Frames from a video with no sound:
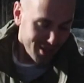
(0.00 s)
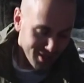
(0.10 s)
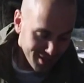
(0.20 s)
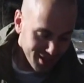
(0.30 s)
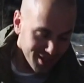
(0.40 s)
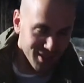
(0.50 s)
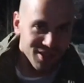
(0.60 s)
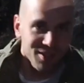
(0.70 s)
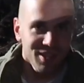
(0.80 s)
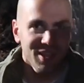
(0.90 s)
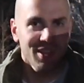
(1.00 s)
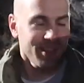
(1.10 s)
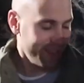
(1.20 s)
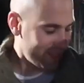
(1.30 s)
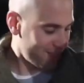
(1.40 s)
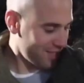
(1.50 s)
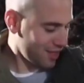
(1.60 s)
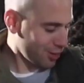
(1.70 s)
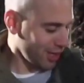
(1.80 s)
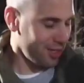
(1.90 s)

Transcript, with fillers: So what size is this? This is 3